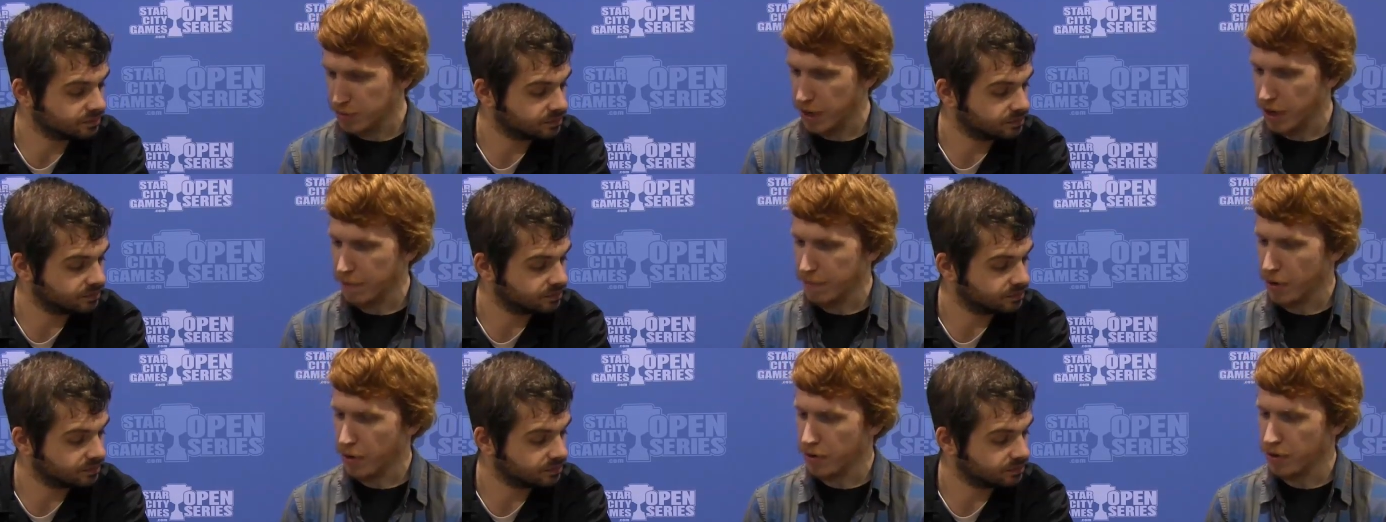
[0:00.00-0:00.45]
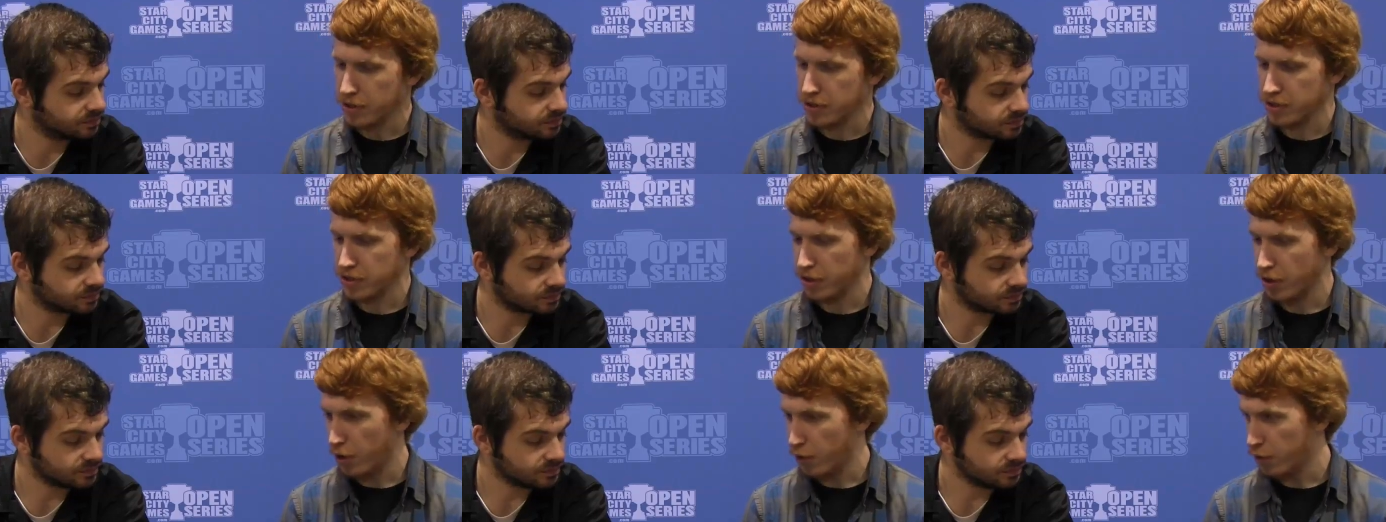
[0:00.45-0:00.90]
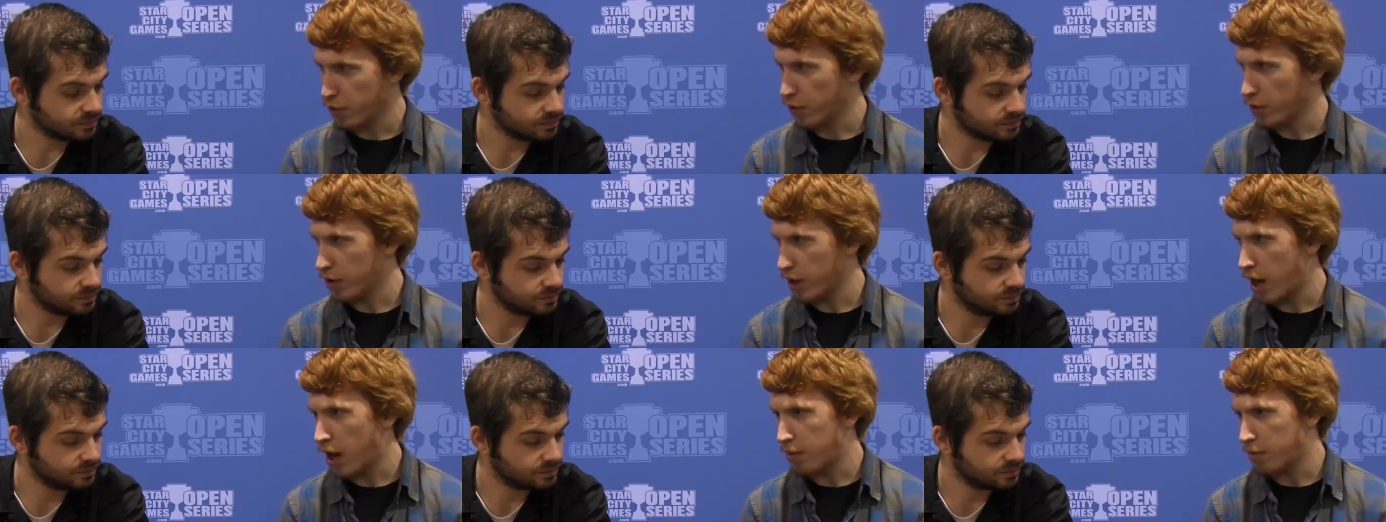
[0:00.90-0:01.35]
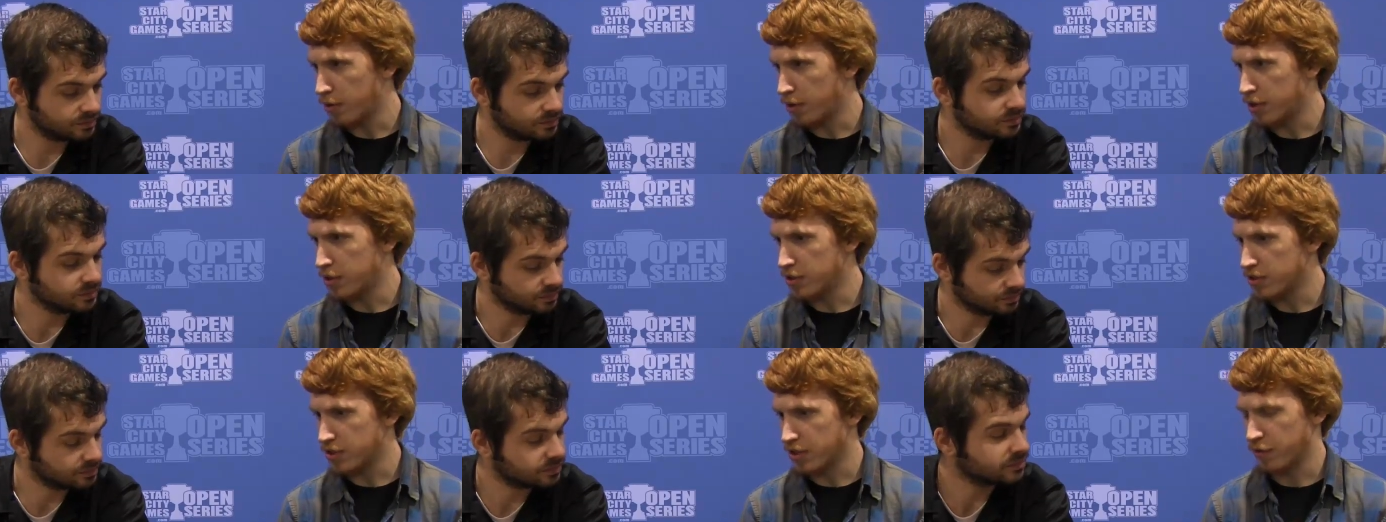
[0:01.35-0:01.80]
Speaker 1: my opponent to go for
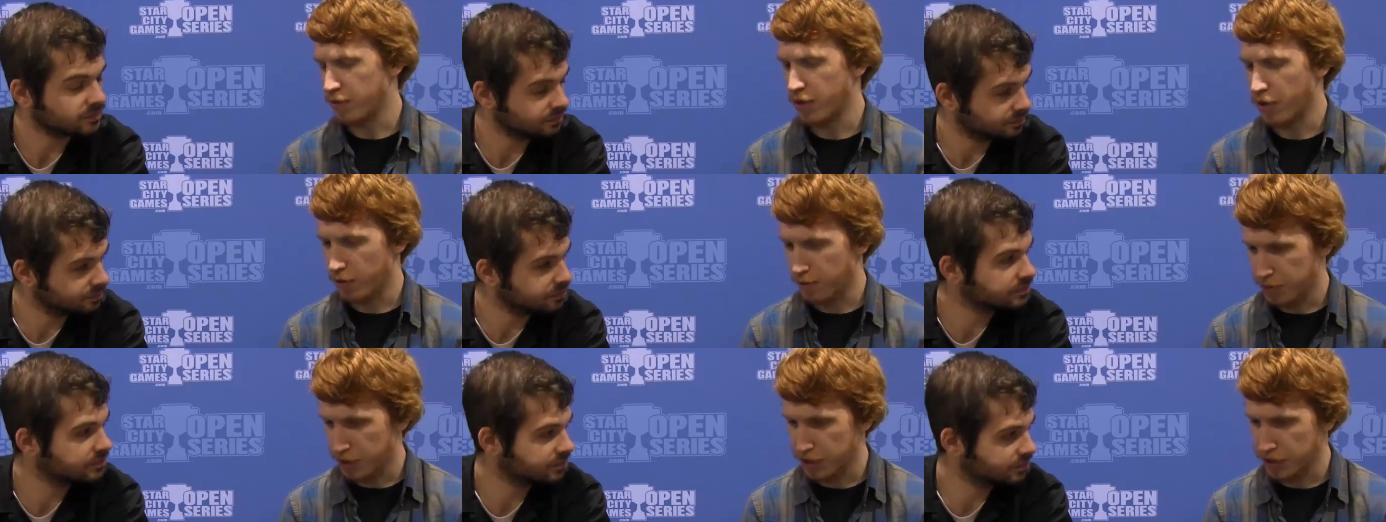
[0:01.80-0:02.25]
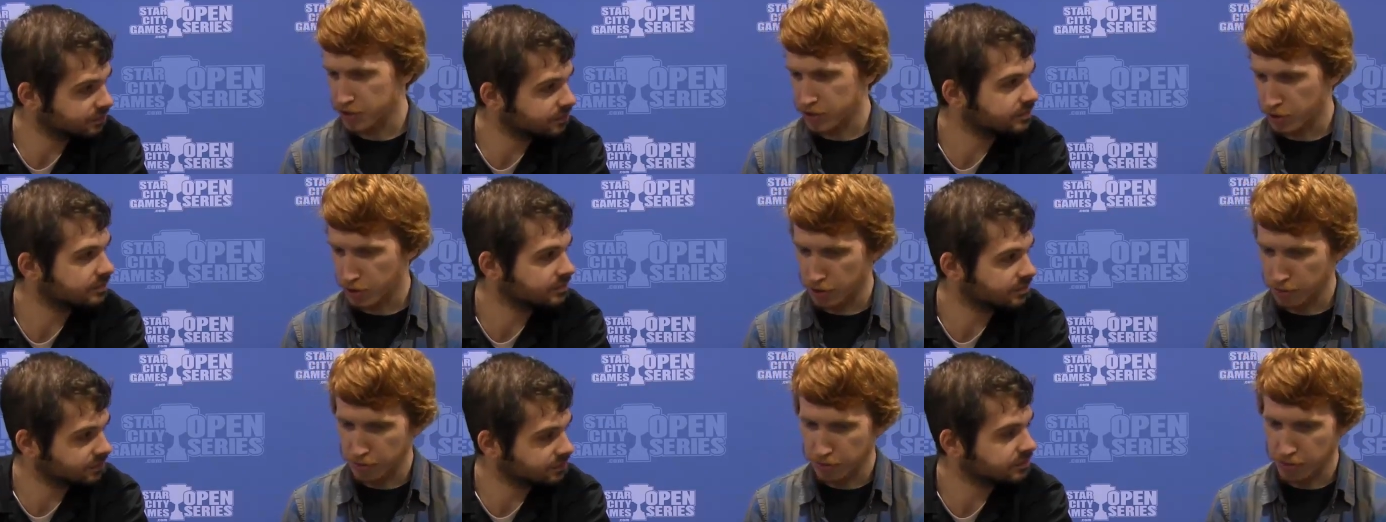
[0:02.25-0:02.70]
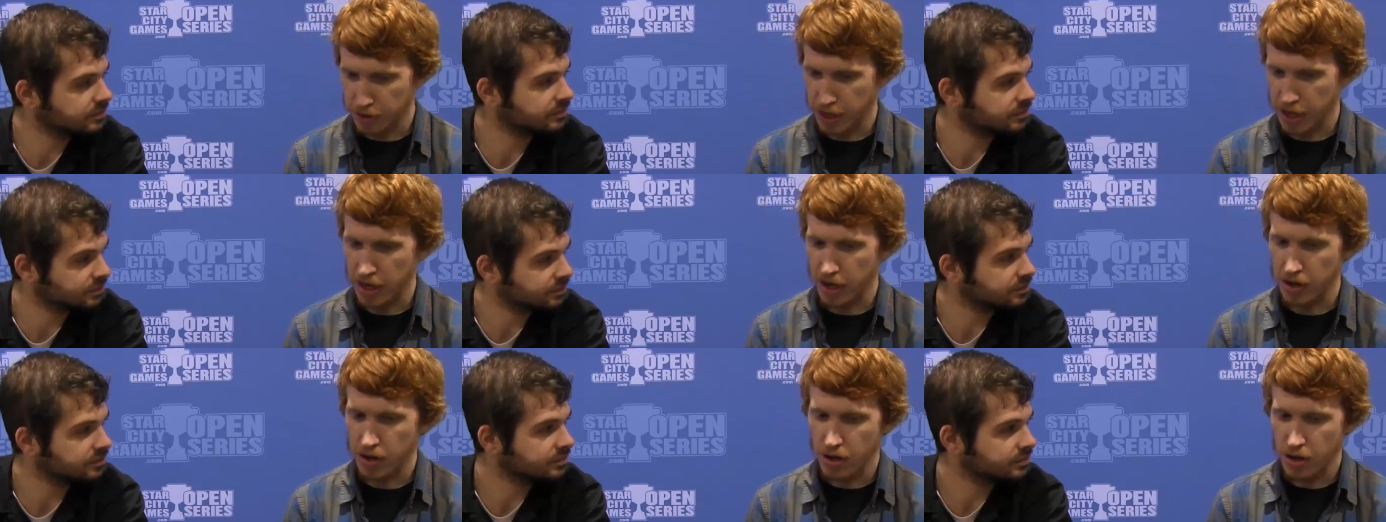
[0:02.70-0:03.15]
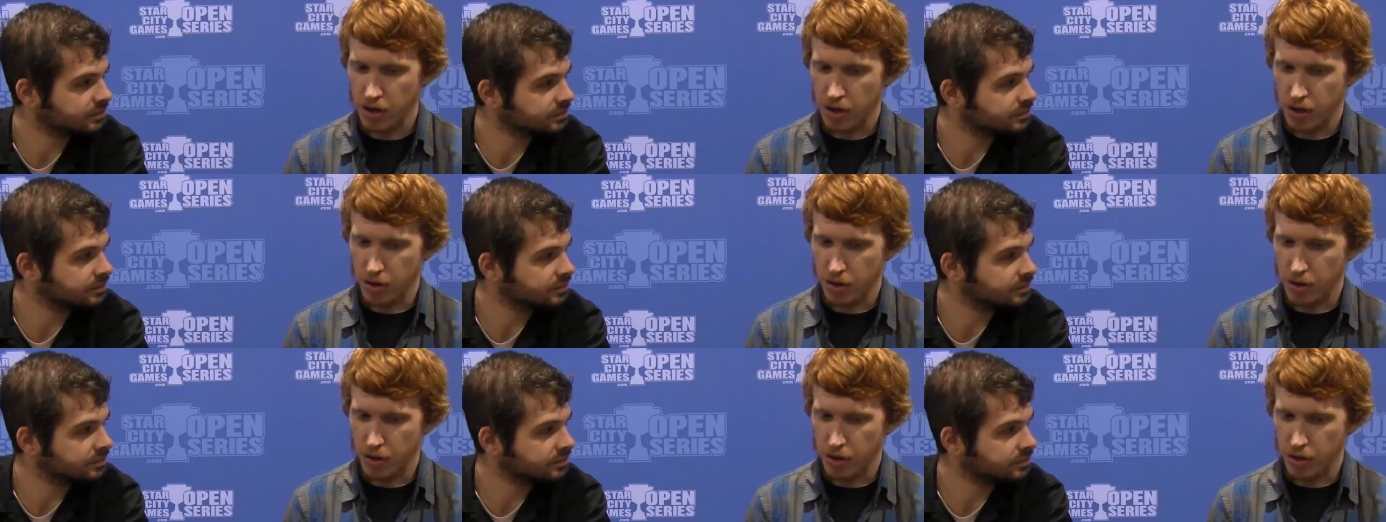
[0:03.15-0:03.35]
goblins if they were playing storm, then